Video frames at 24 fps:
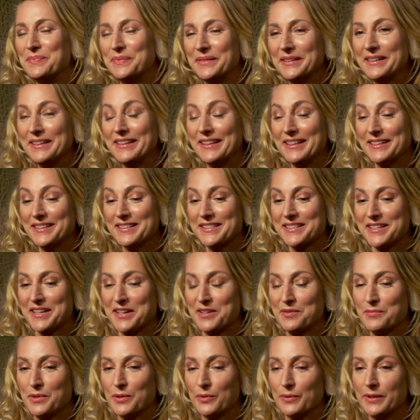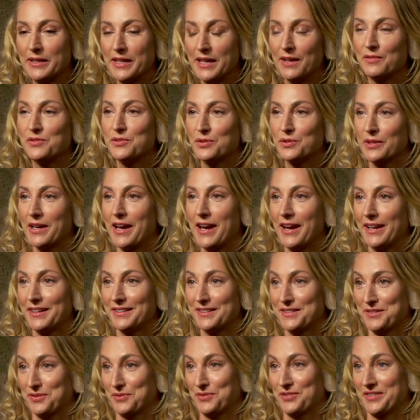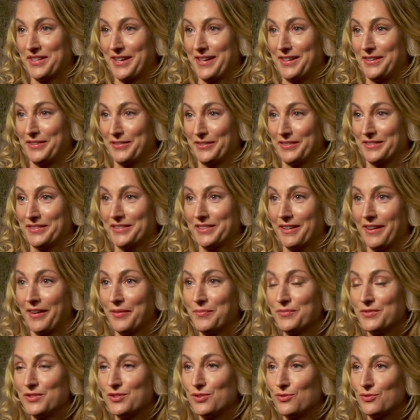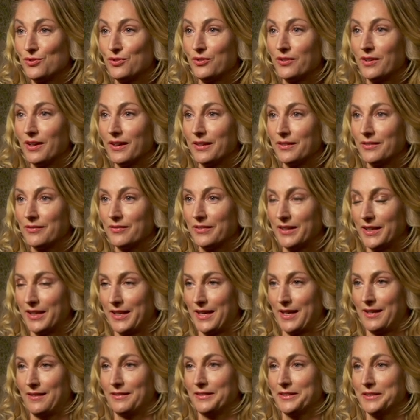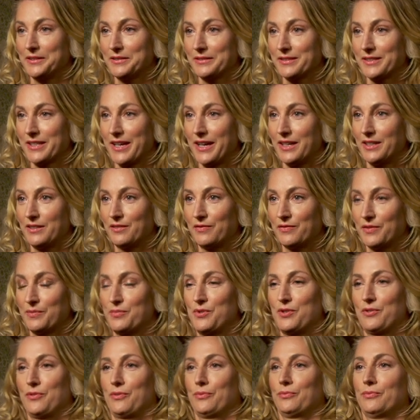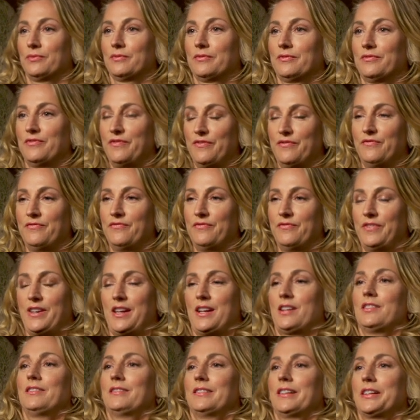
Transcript: being in a scary movie, when you have to act so scared all the time, do you kind of get a little scared from your own fear?